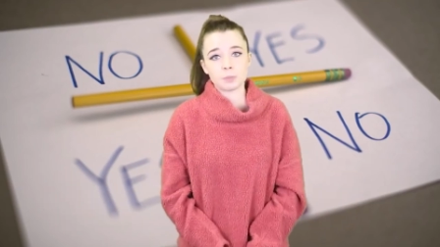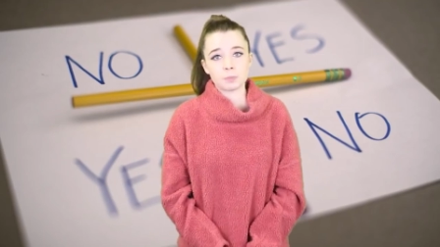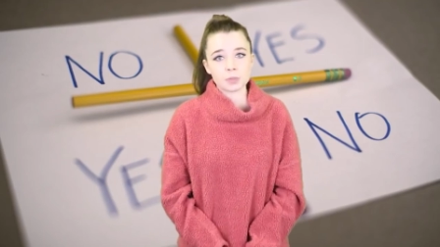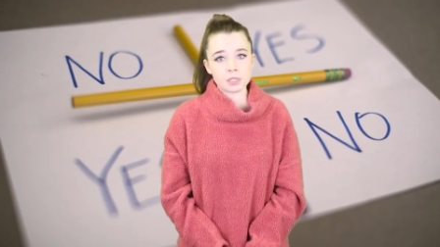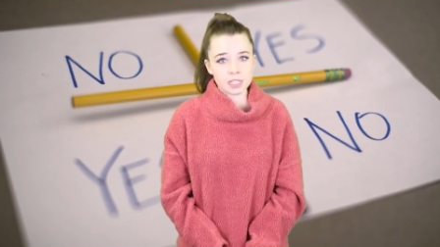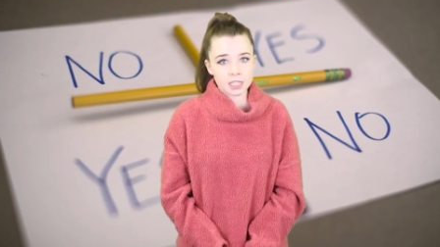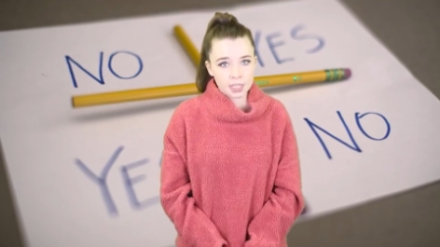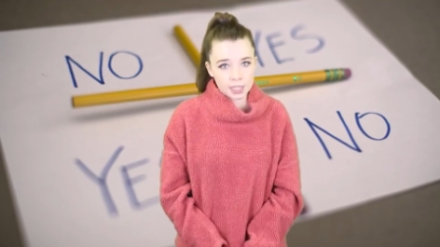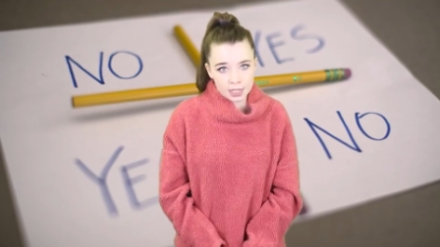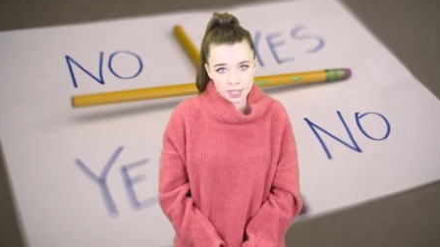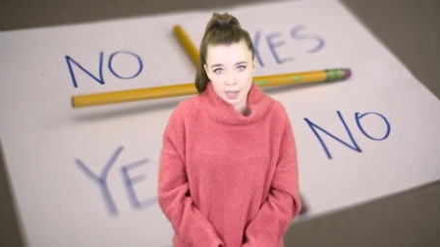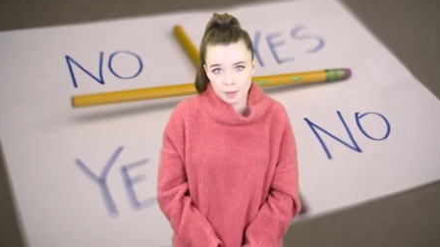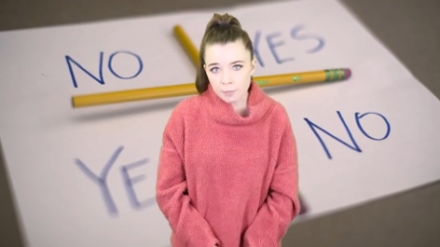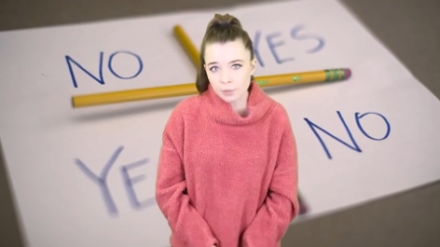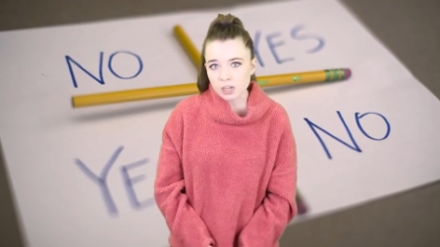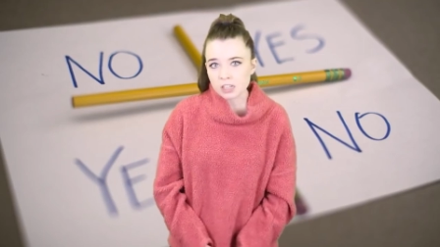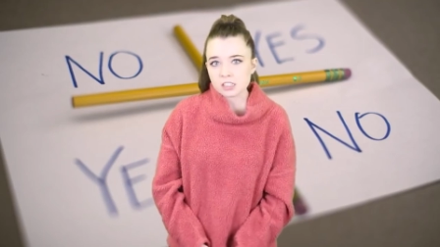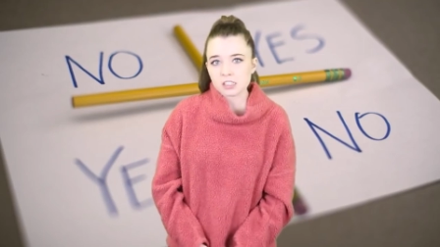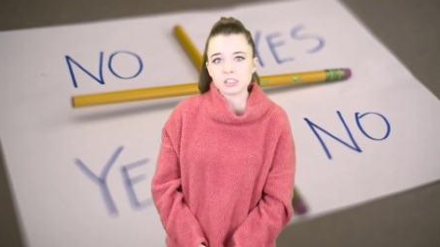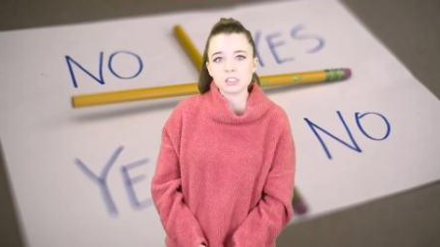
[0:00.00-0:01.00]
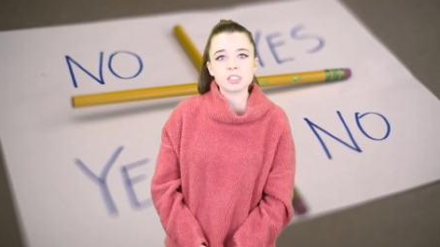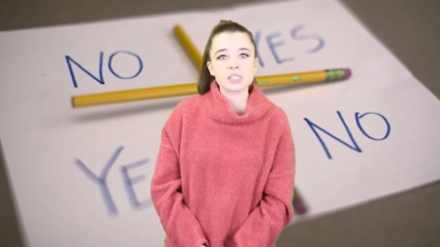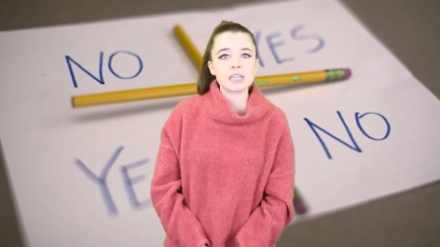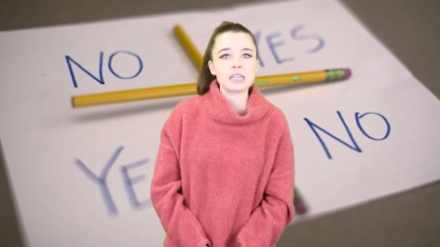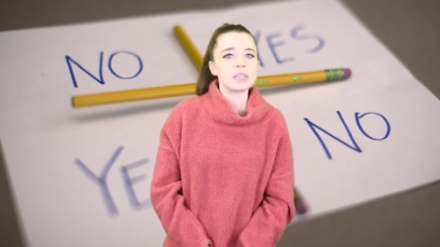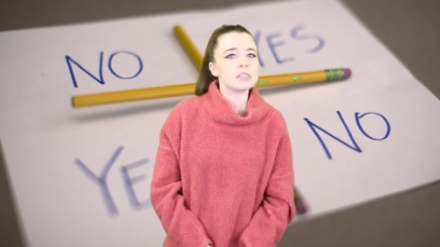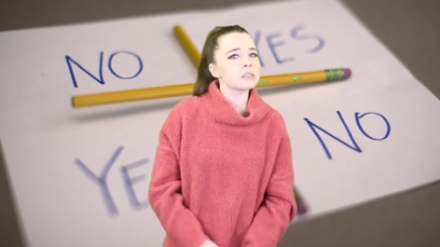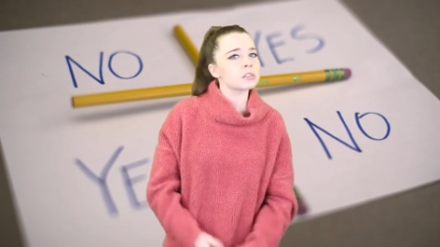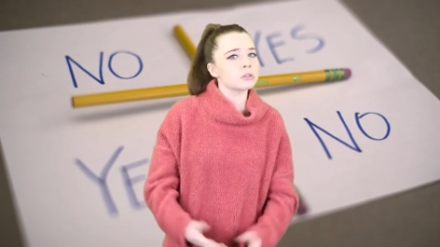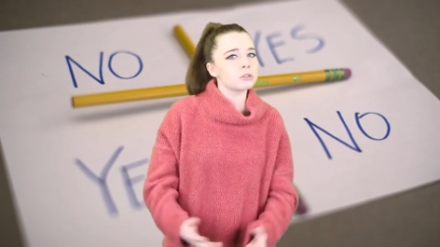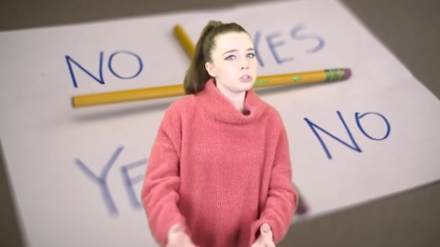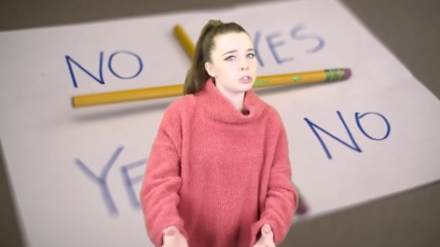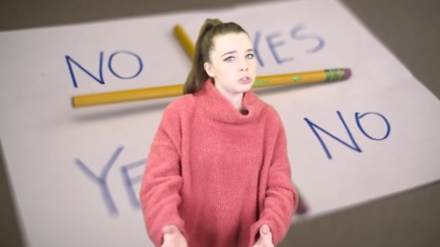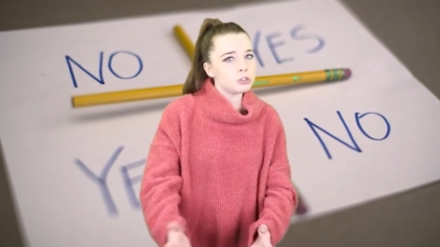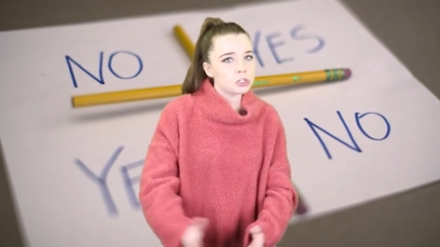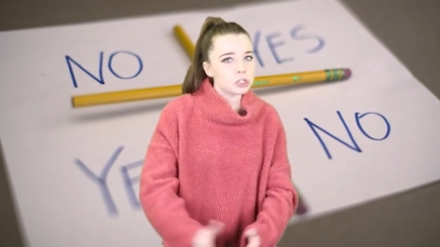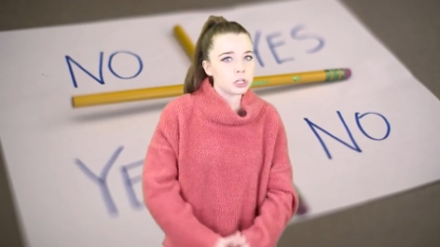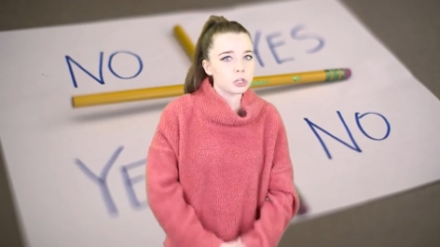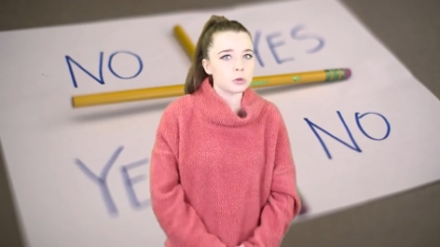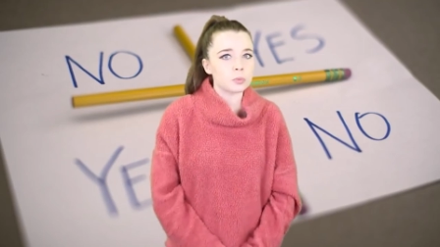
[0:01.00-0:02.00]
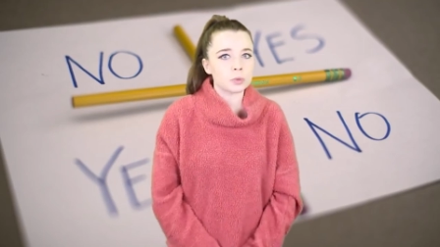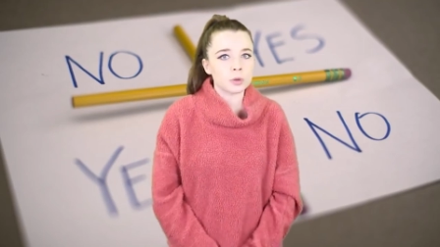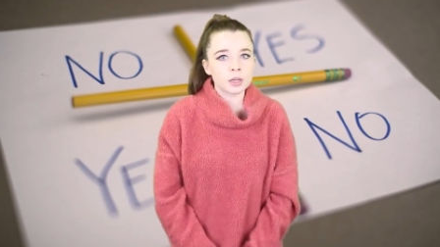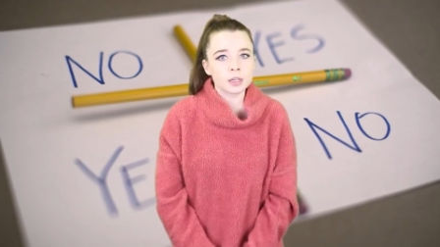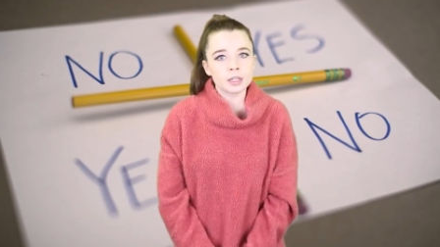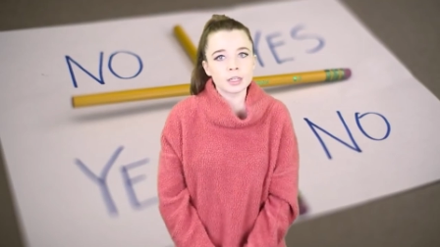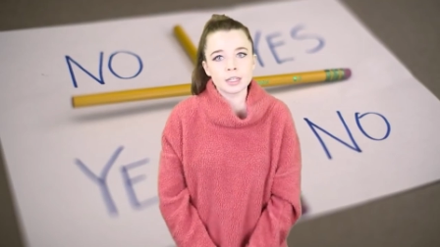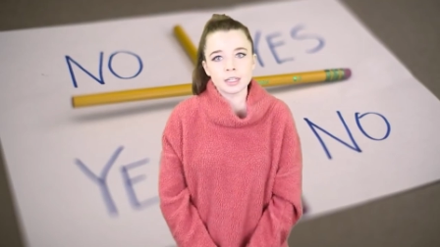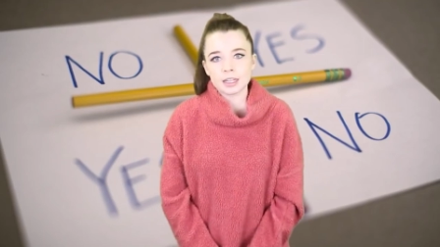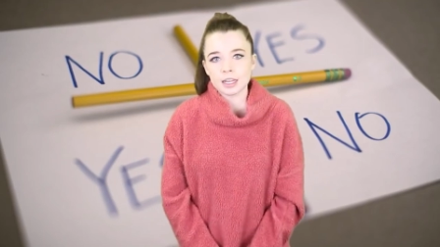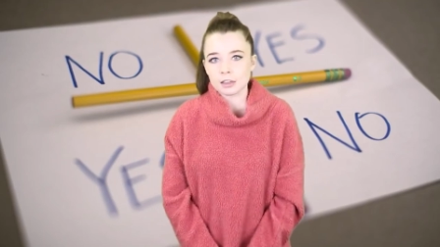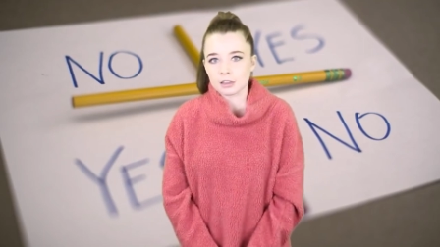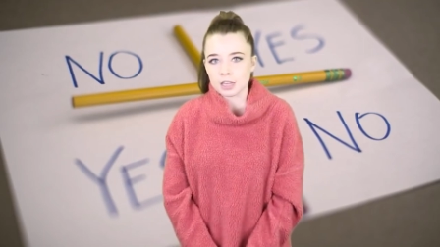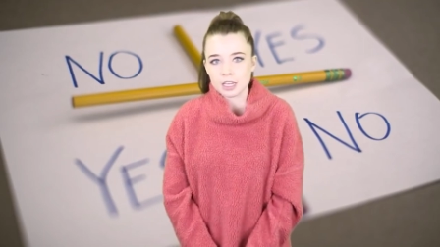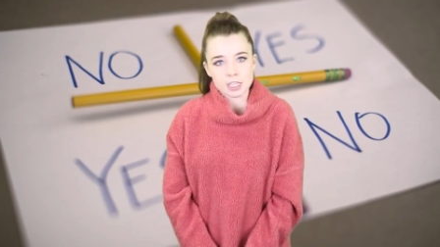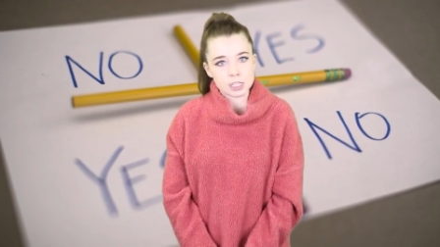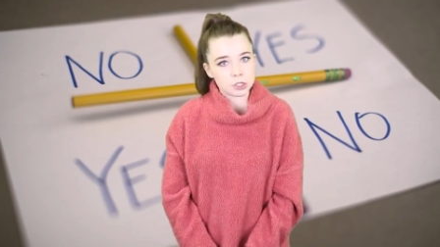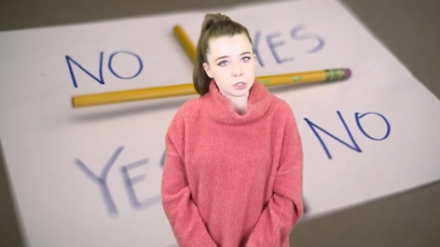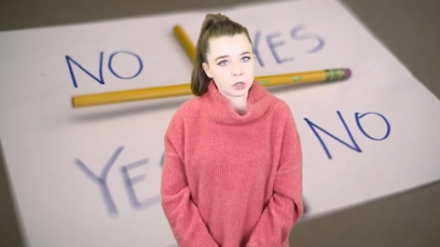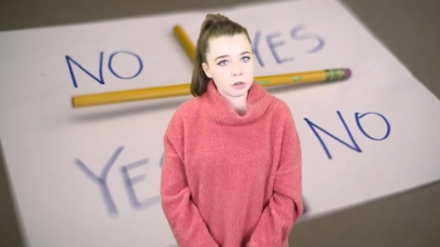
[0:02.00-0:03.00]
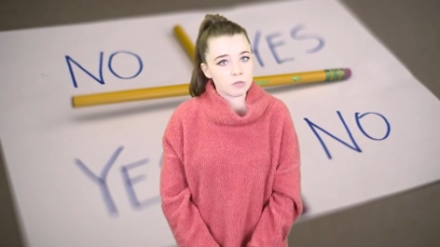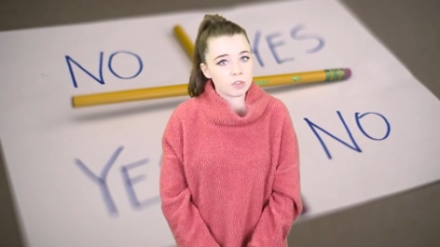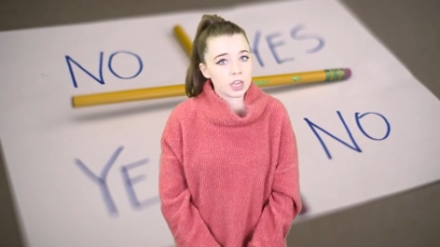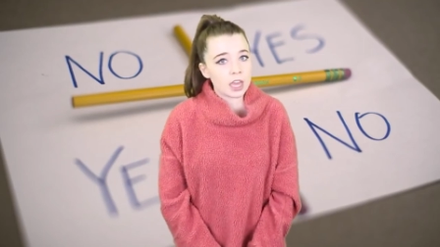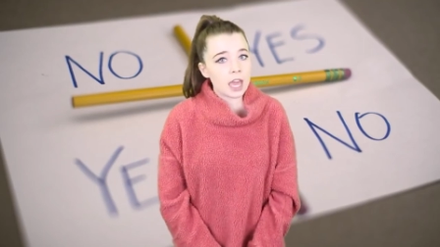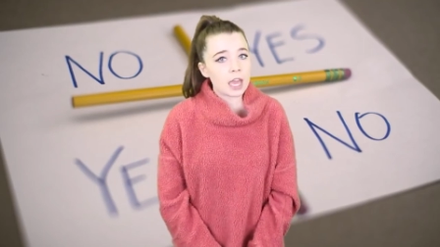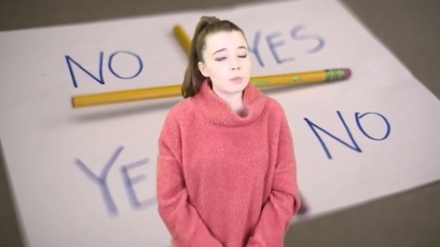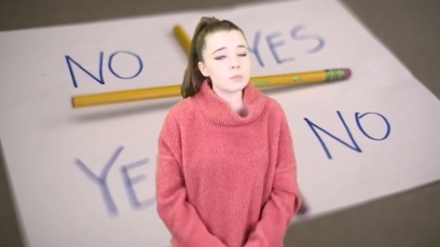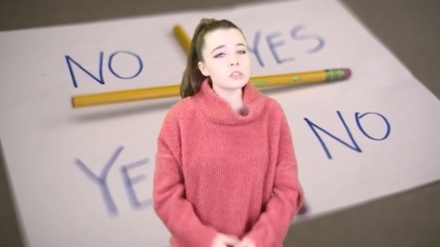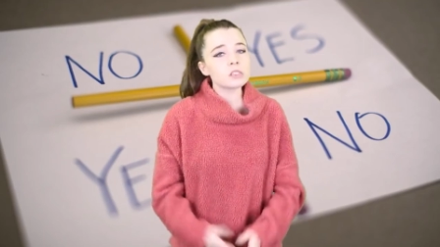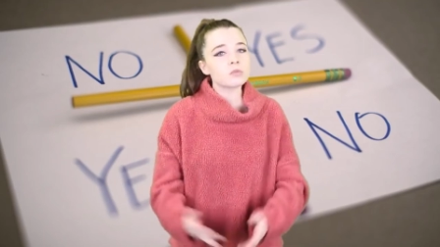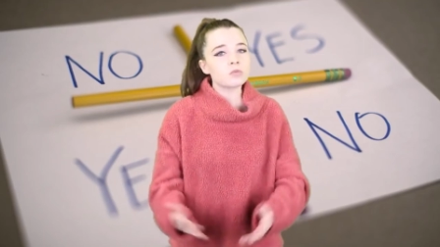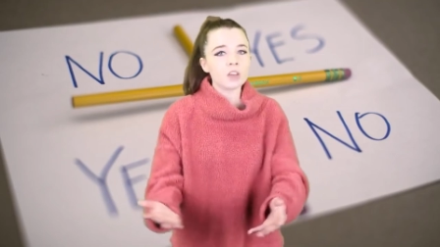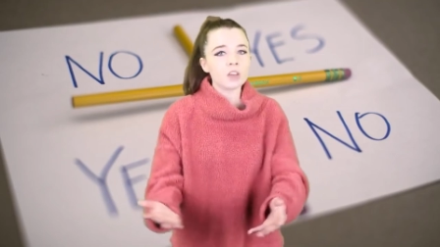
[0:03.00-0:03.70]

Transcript: particularly amongst the teens on YouTube. Now, the history of the game is